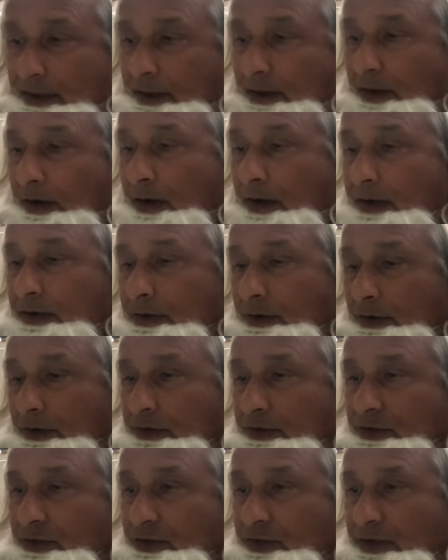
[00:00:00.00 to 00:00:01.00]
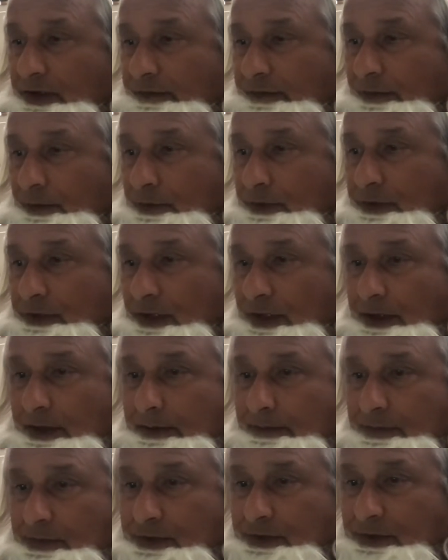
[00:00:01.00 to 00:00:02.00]
I knocked several
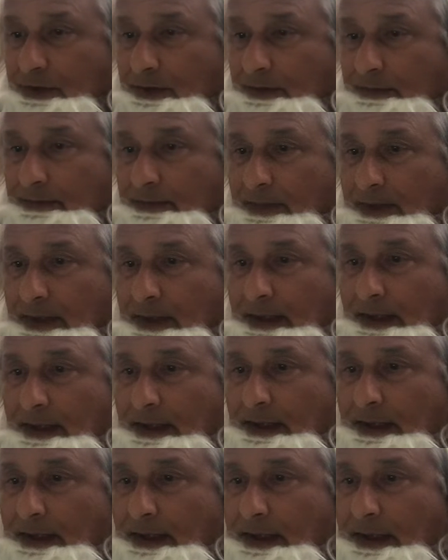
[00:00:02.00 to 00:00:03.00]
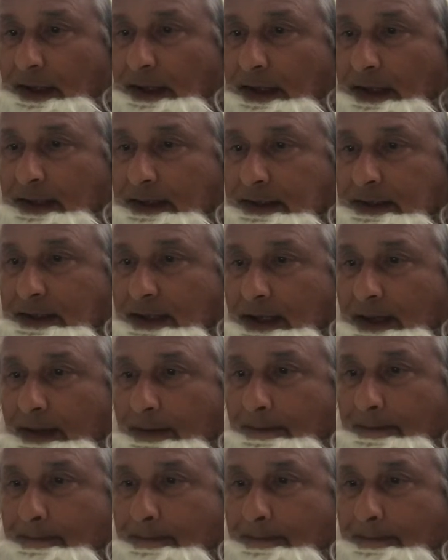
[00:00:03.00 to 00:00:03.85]
times, and I